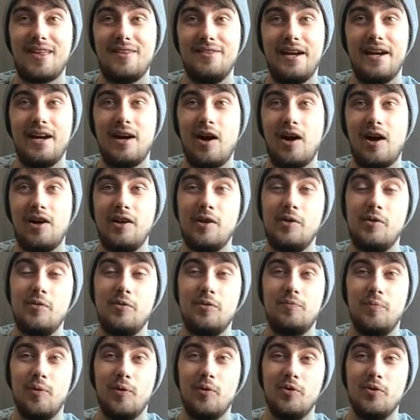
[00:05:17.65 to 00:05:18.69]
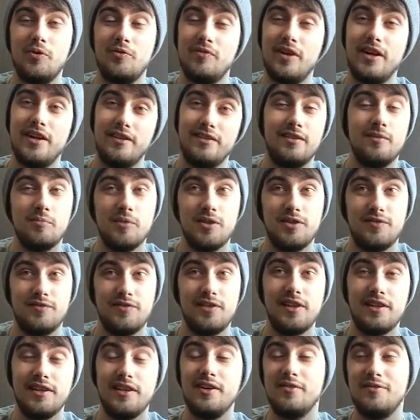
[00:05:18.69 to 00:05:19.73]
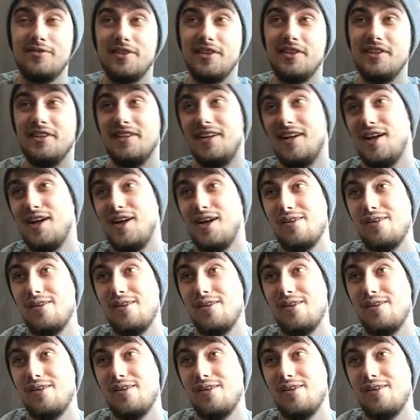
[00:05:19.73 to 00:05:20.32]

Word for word: Now, I know he was born and raised in West Philadelphia,